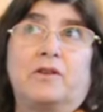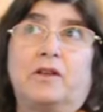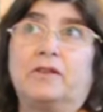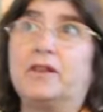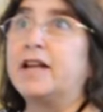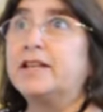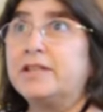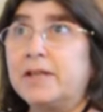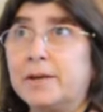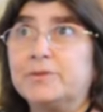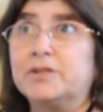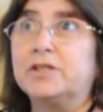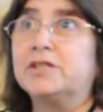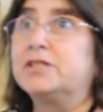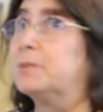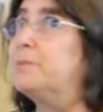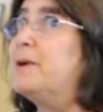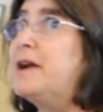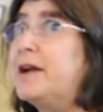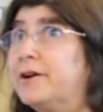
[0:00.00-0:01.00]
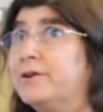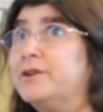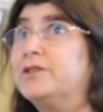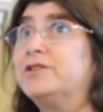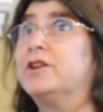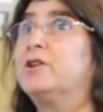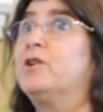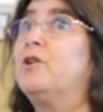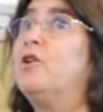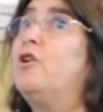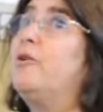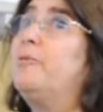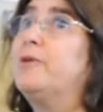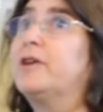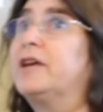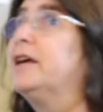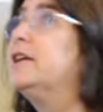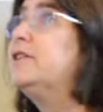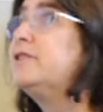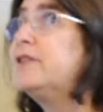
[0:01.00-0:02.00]
a lot of times it's the parents that call, but
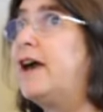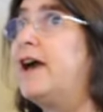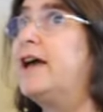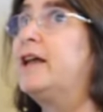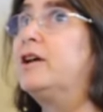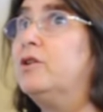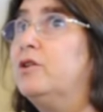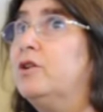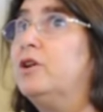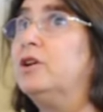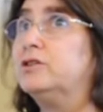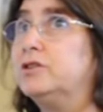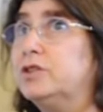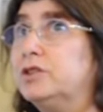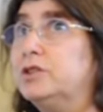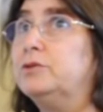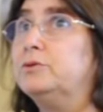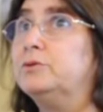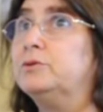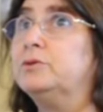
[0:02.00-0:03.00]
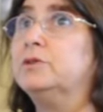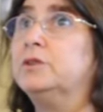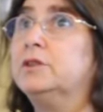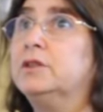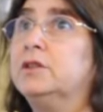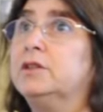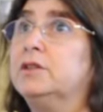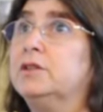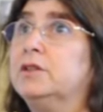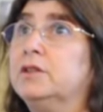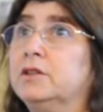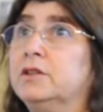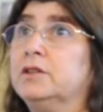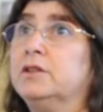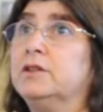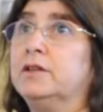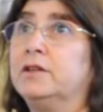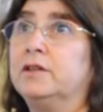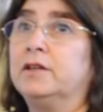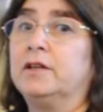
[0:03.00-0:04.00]
kids can call too.
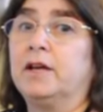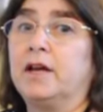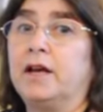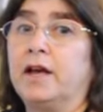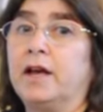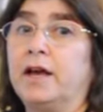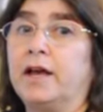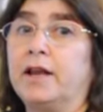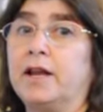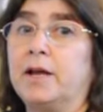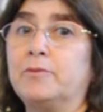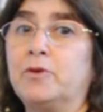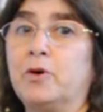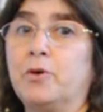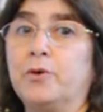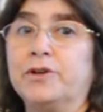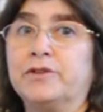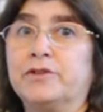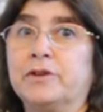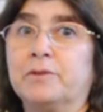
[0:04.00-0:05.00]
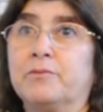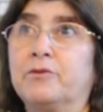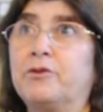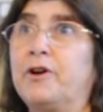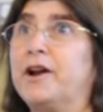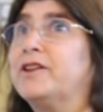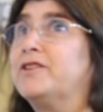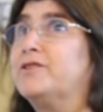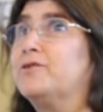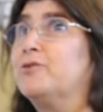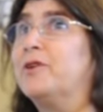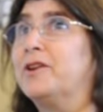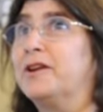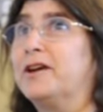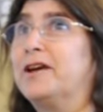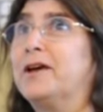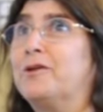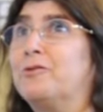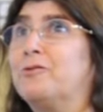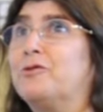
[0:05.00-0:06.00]
And I'm always impressed when a
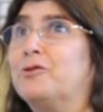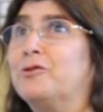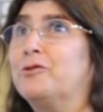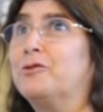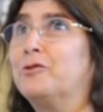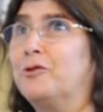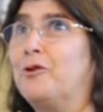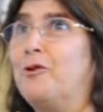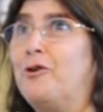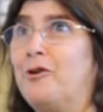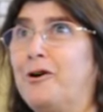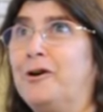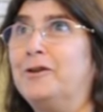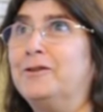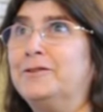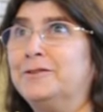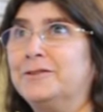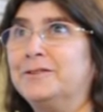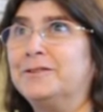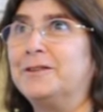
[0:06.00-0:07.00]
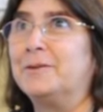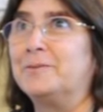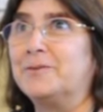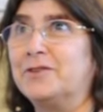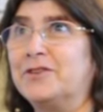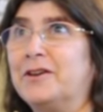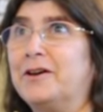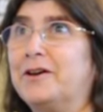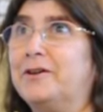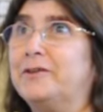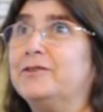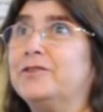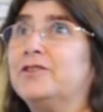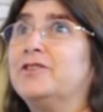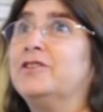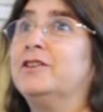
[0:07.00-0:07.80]
kid will call themselves.